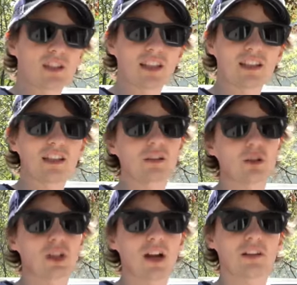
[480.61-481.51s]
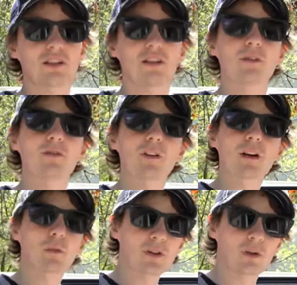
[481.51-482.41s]
to get those shots of
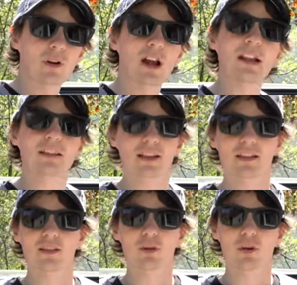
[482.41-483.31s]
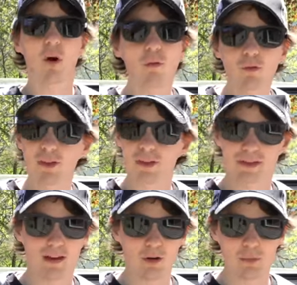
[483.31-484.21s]
uh, what's going on inside the door. Hopefully
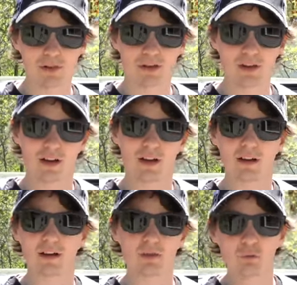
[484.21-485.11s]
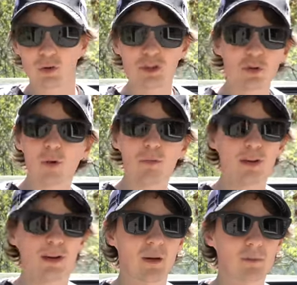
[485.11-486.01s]
this helps. Uh, and once you
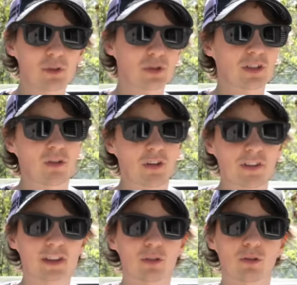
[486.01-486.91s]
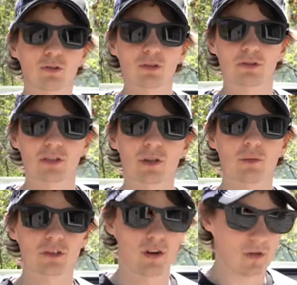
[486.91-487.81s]
open it up yourself, I think you'll you'll see
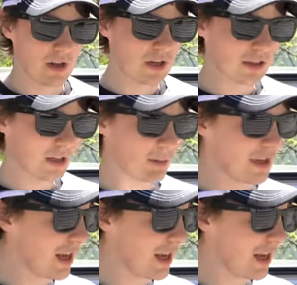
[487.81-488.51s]
what's going on in there. But